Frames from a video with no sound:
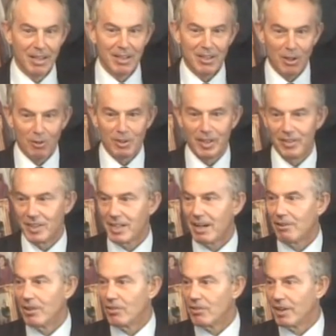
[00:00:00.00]
conquered the
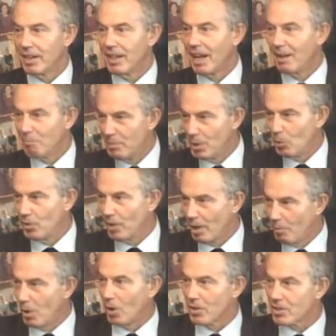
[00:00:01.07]
territory and built a
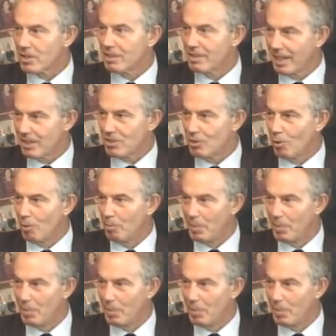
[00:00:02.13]
mosque next door.